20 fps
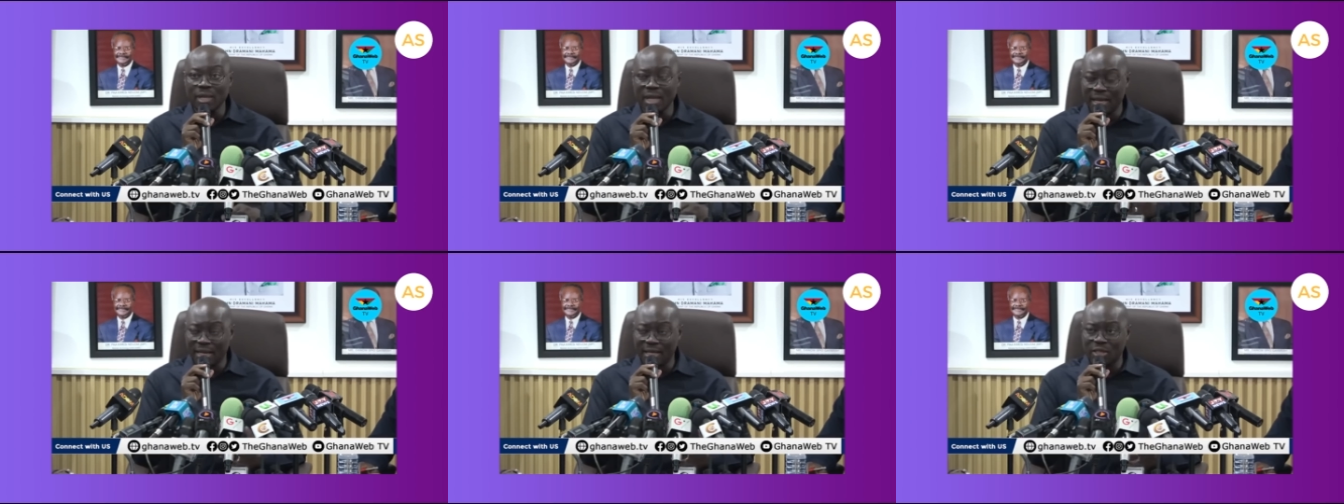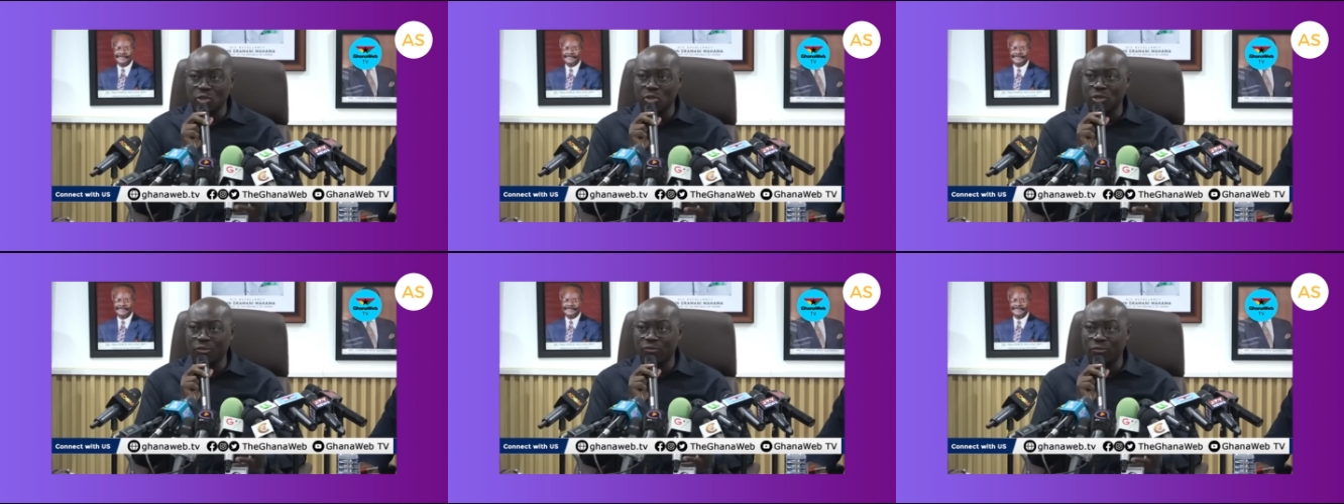And the
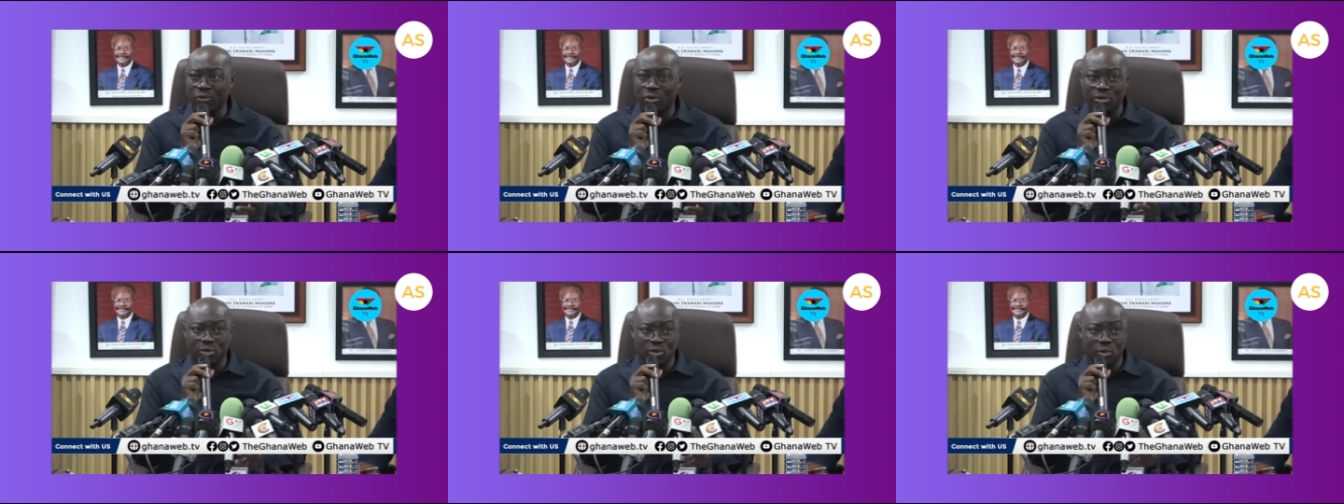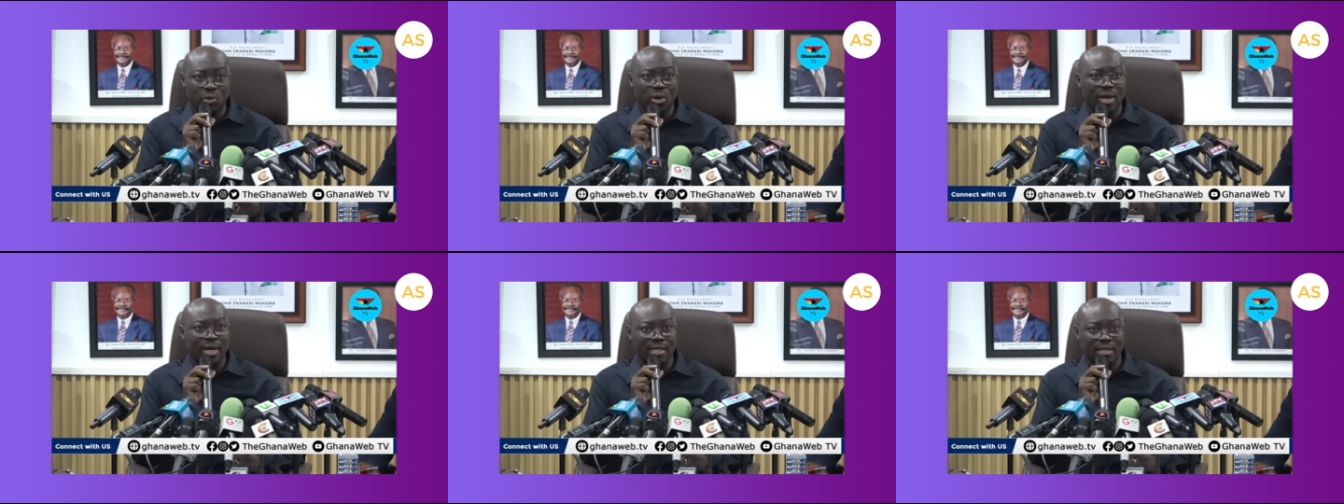shortfall is
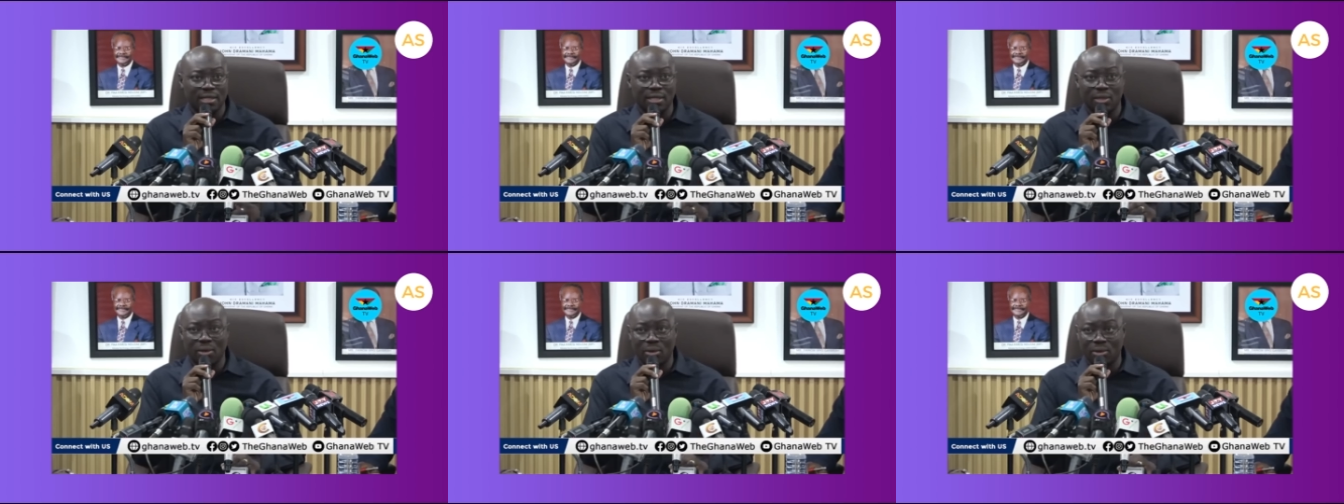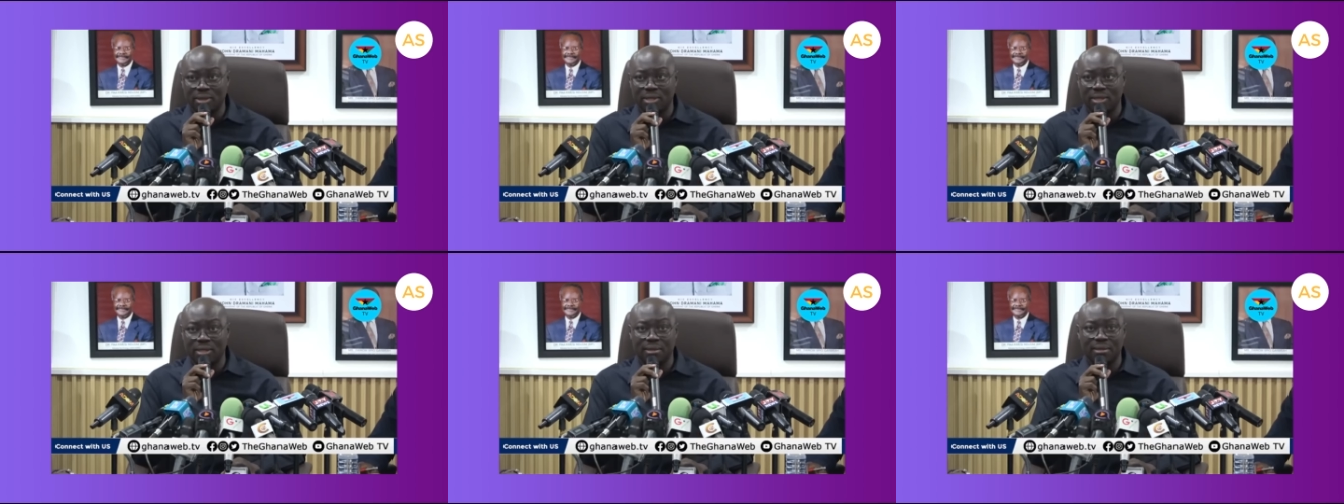quite a
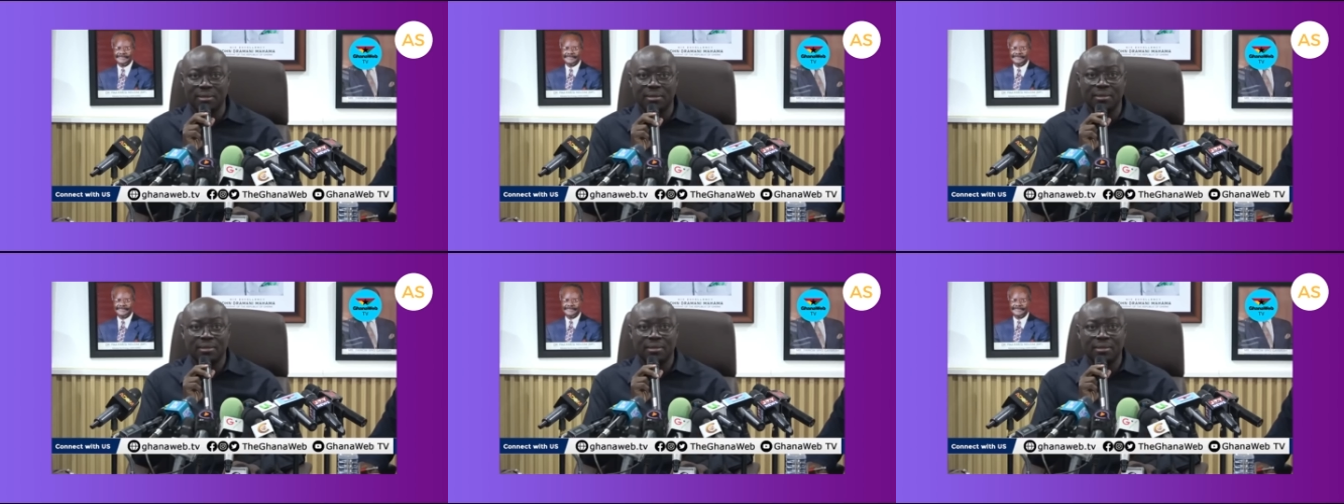lot.